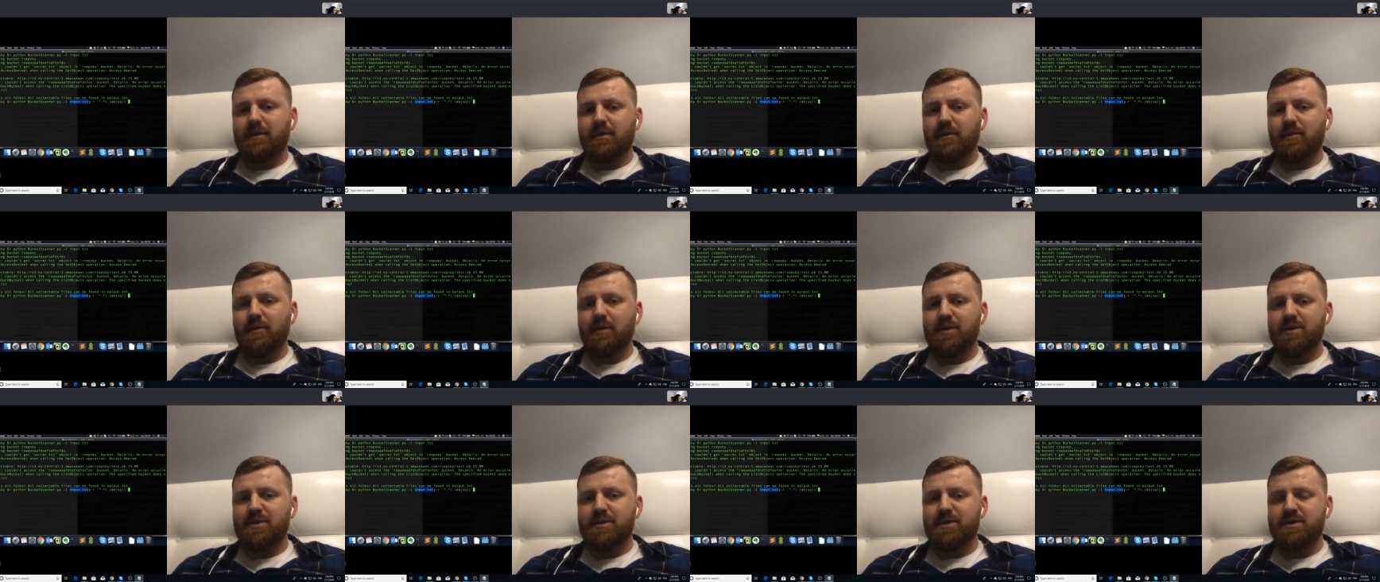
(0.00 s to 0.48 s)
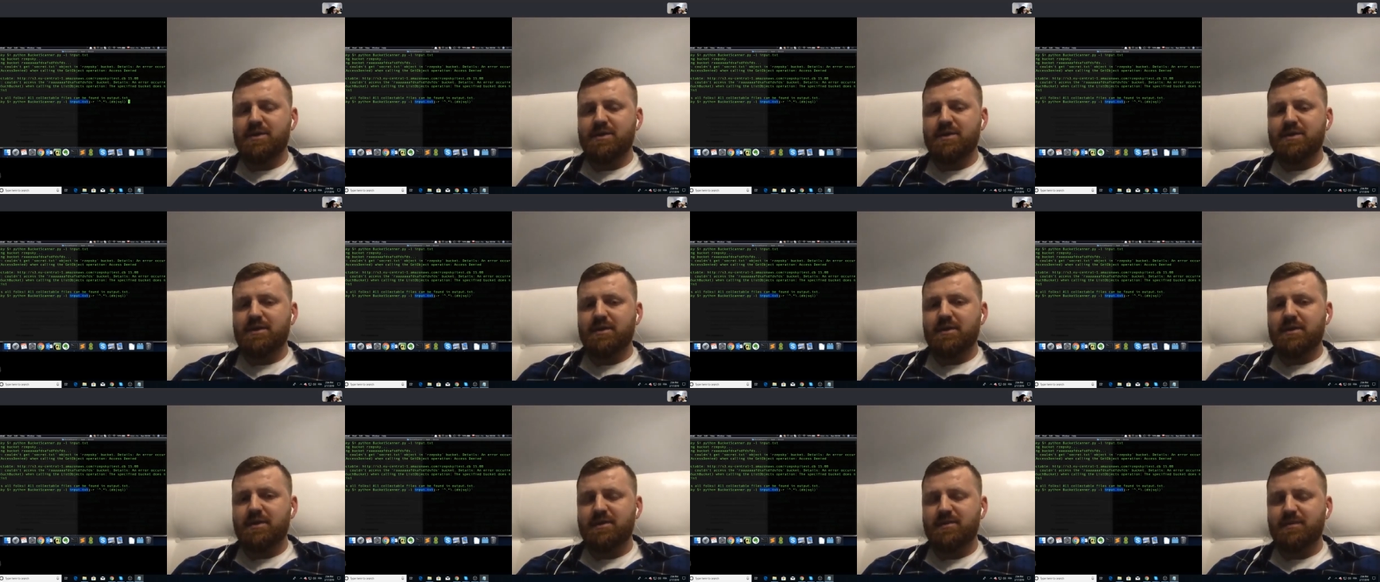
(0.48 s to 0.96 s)
which
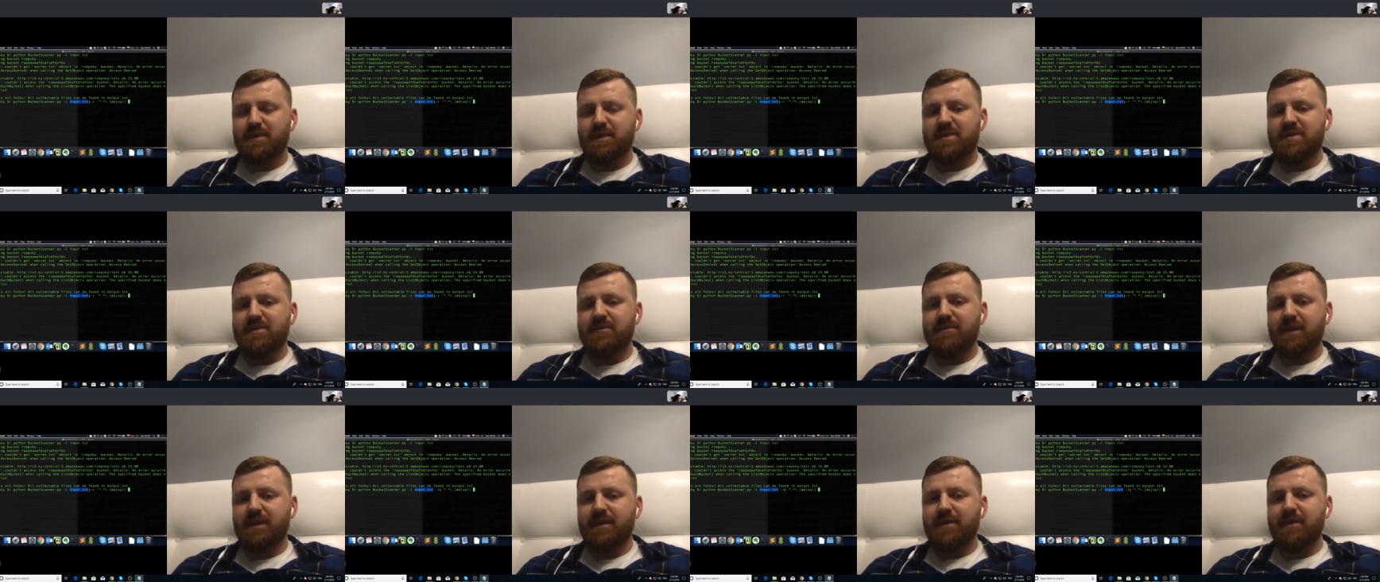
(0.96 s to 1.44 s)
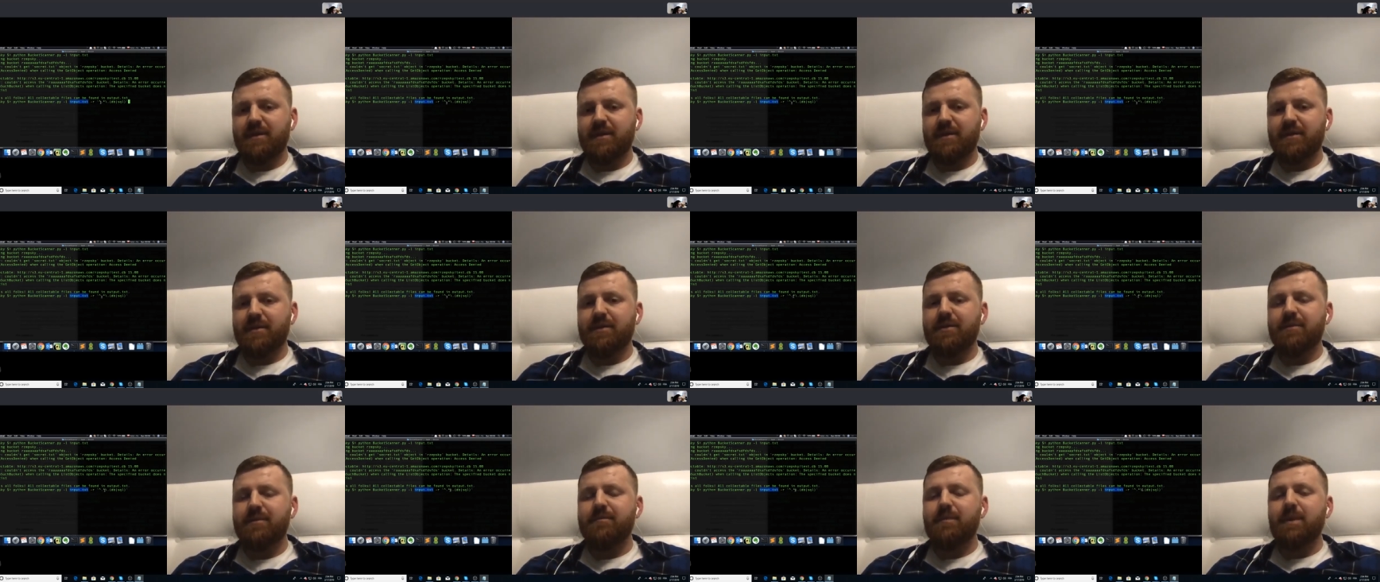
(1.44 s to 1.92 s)
is specified
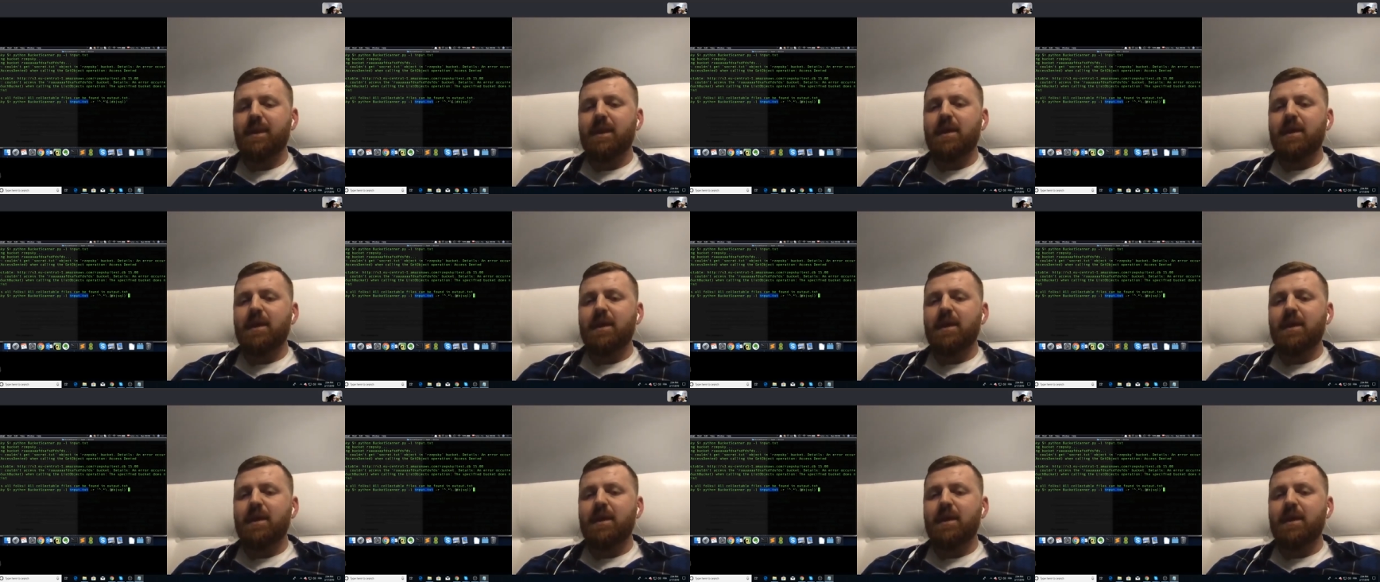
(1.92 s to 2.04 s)
here,